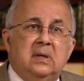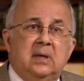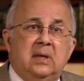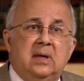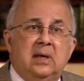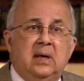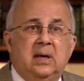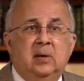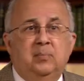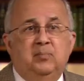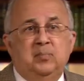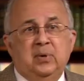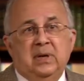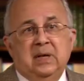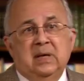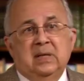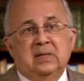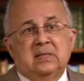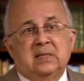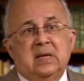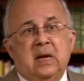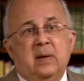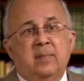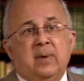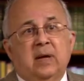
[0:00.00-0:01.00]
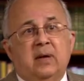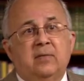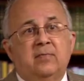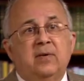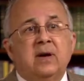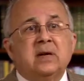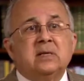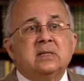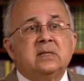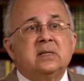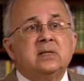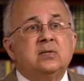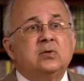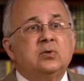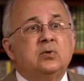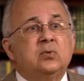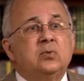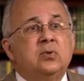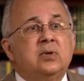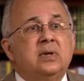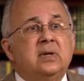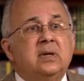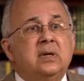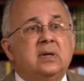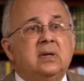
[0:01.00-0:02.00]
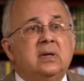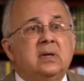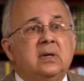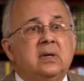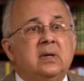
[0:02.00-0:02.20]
A pre Islamic Farsi story,